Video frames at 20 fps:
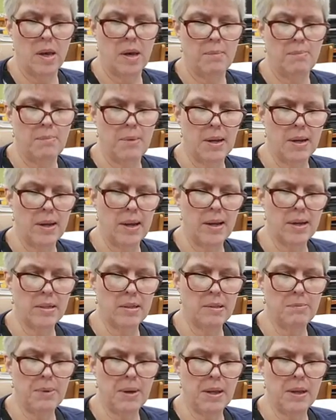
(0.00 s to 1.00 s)
Mina had
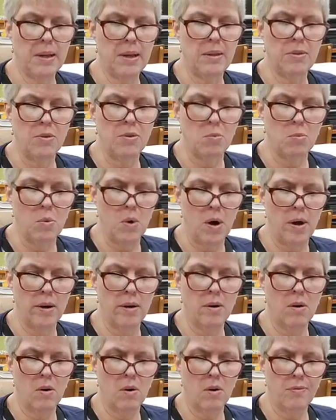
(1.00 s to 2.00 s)
to be in either
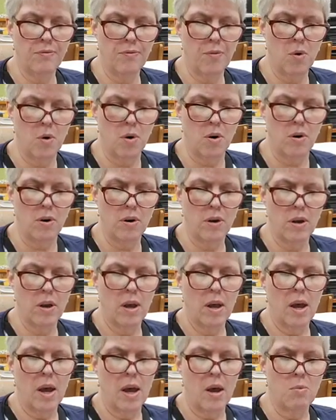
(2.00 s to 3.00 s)
1 or 4,
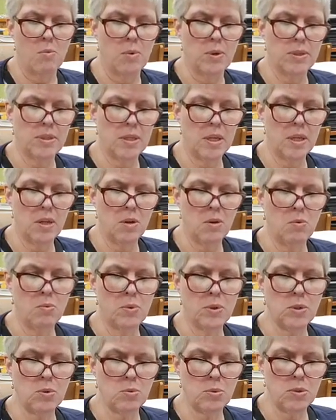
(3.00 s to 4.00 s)
and once he knew
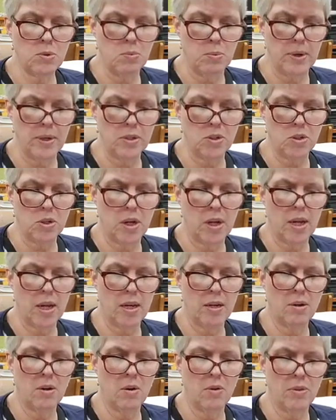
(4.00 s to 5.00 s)
which was which,
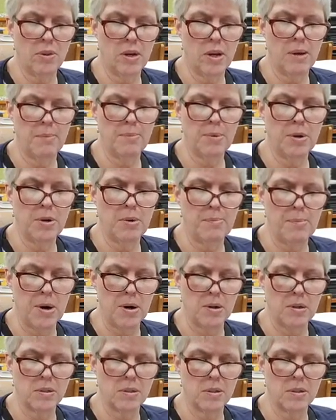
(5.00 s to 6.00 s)
he'd know the number to
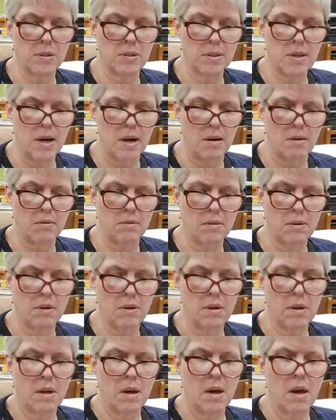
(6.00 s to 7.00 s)
Marius's cell.
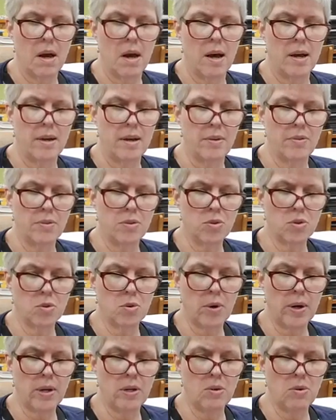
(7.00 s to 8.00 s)
Another
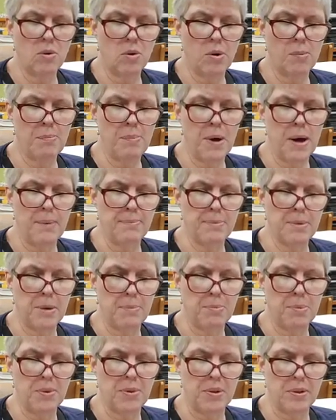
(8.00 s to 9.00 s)
screen door popped
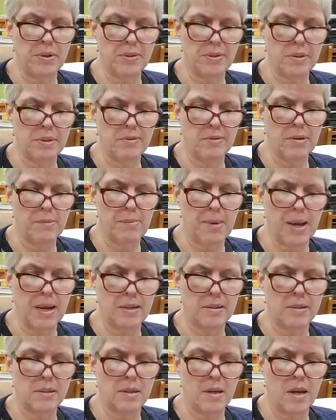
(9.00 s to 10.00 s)
up with a list of
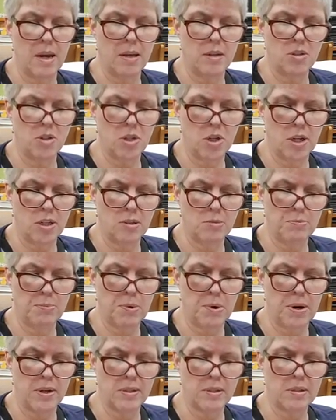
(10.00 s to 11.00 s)
commands, and Chase
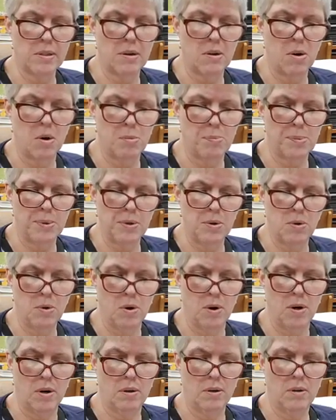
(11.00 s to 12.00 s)
pressed Open
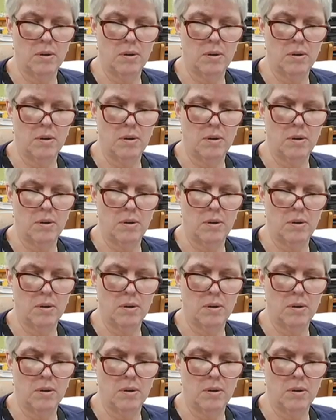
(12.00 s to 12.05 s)
Door.